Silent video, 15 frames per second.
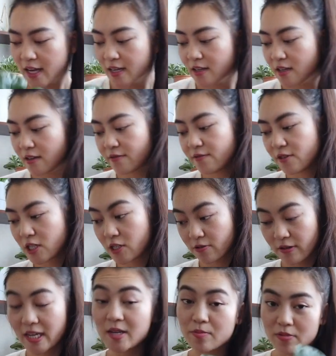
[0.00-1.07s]
And for a
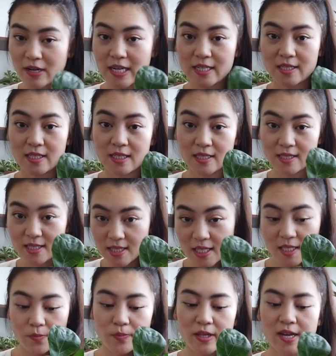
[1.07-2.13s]
great price, because
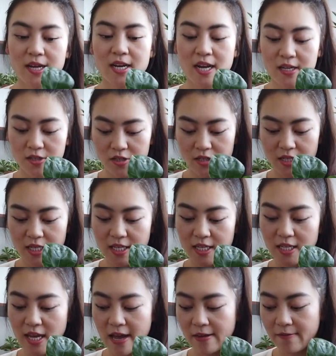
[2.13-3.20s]
this plant actually
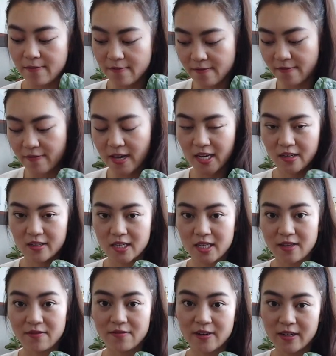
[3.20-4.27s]
can get
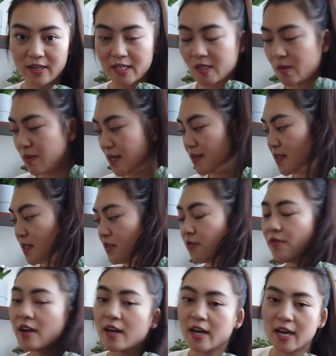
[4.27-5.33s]
very, very
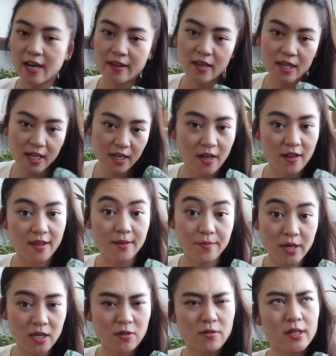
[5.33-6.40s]
expensive. I I got
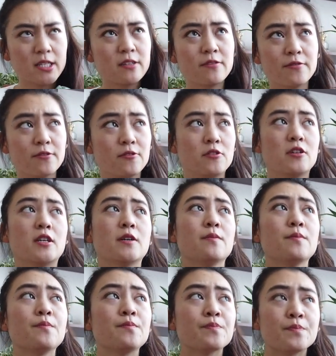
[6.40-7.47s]
the big one
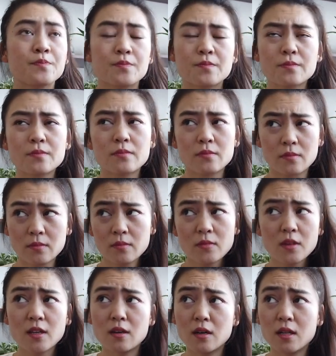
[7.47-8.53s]
for
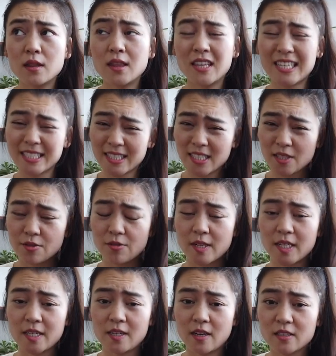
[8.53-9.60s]
less than
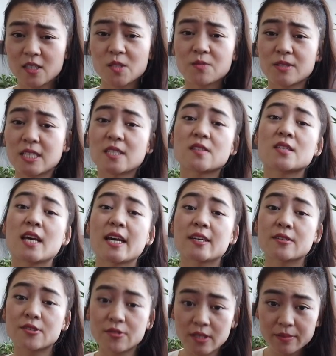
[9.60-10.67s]
$20, which is
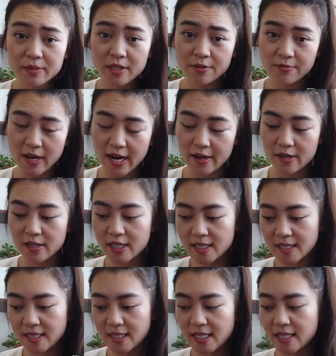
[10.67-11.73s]
extremely rare. You
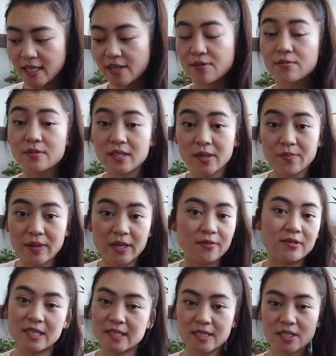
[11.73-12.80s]
can see like really
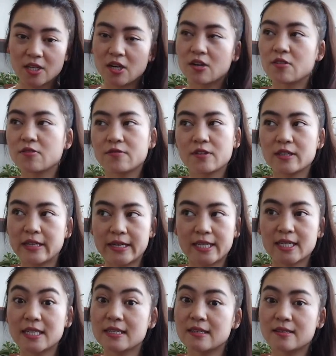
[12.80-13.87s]
big ones go for
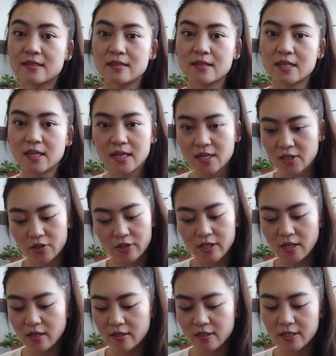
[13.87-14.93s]
like easily
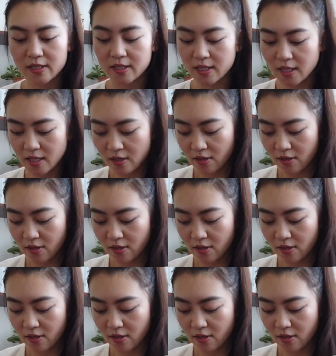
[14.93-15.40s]
$100.